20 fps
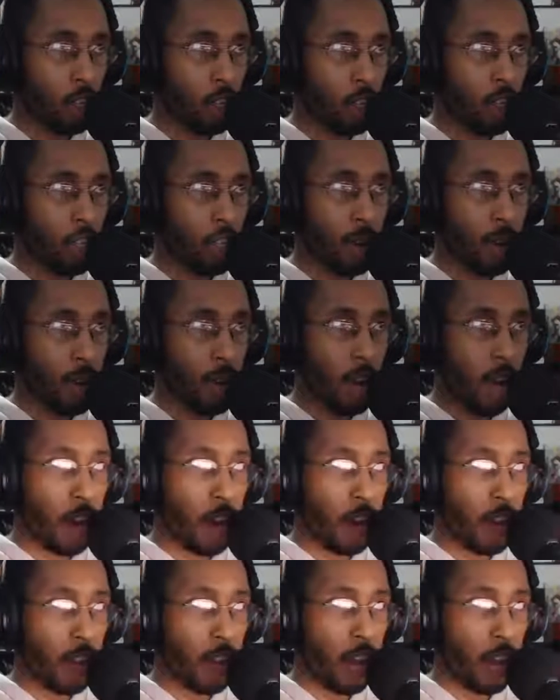keep an
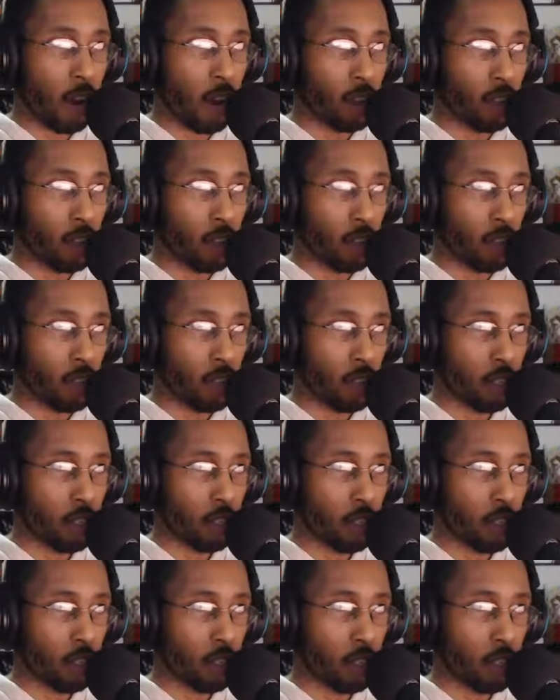eye out.
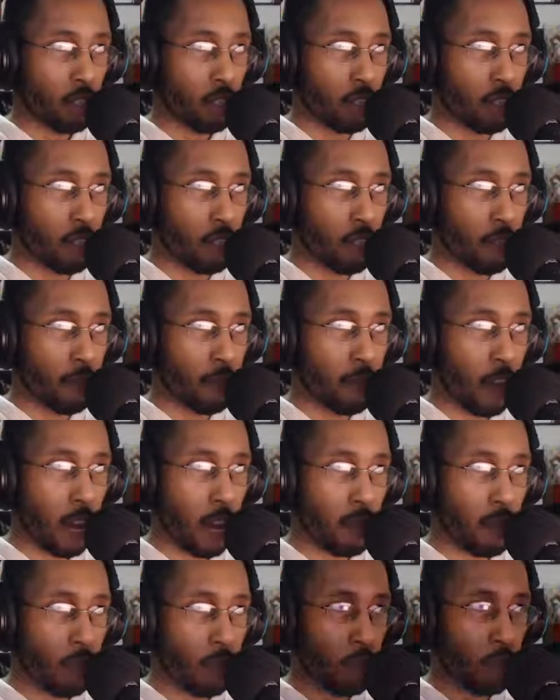In
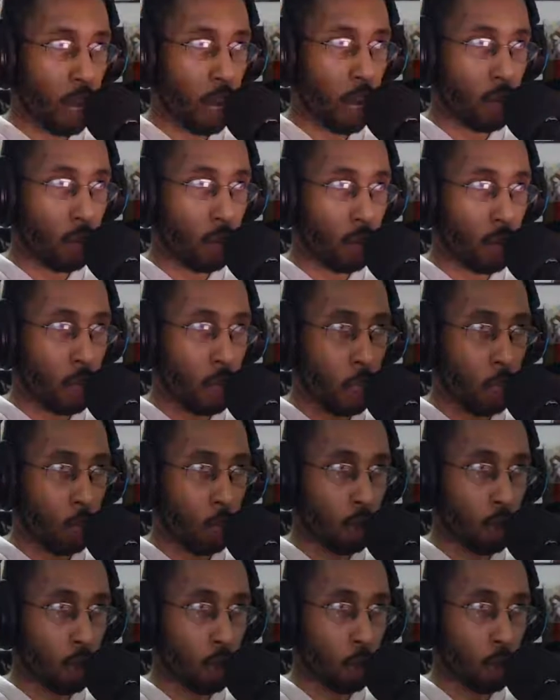5 years, I don't think
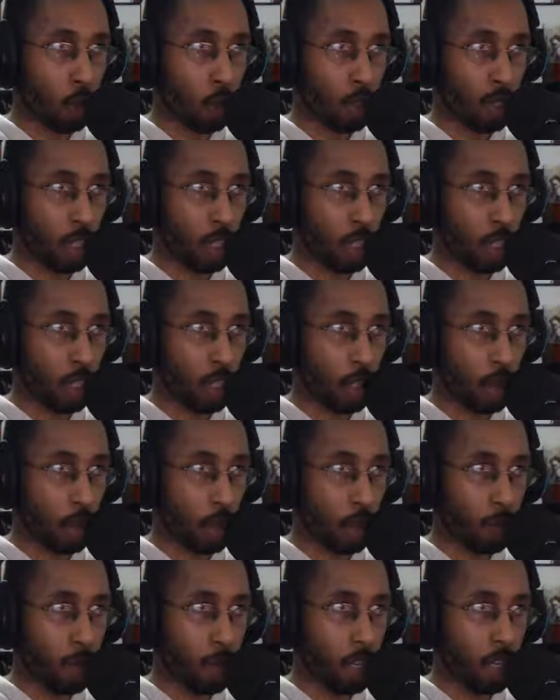Crunchyroll is gonna
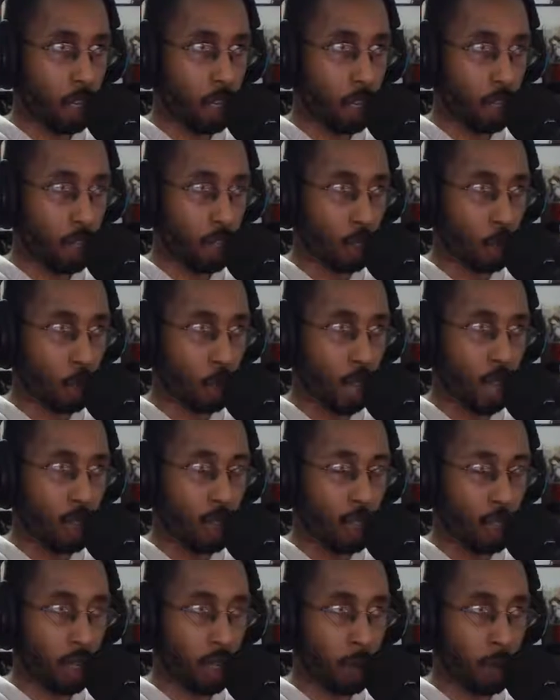be its own
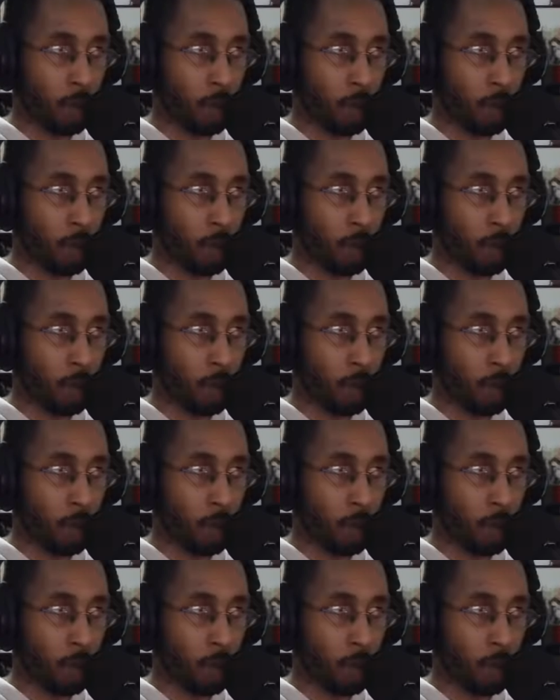entity.